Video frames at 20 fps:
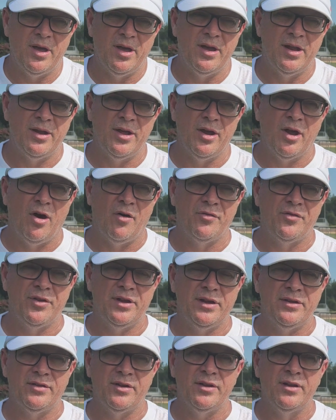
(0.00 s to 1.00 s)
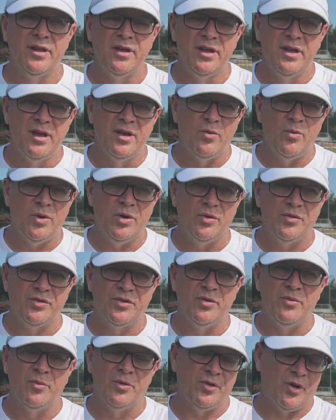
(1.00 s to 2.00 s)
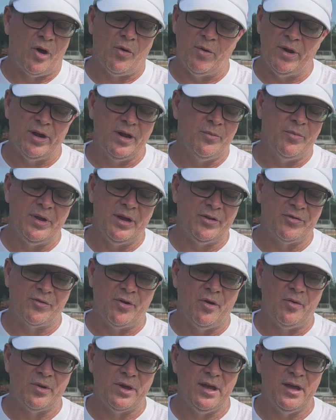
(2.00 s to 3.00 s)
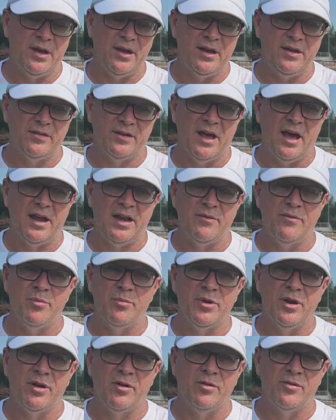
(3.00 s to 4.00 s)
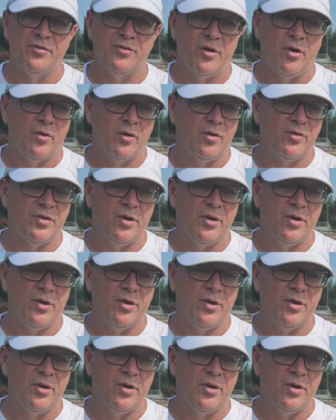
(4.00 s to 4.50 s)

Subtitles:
in the offseason. Will was already a big, strong kid, and he's got even bigger and stronger.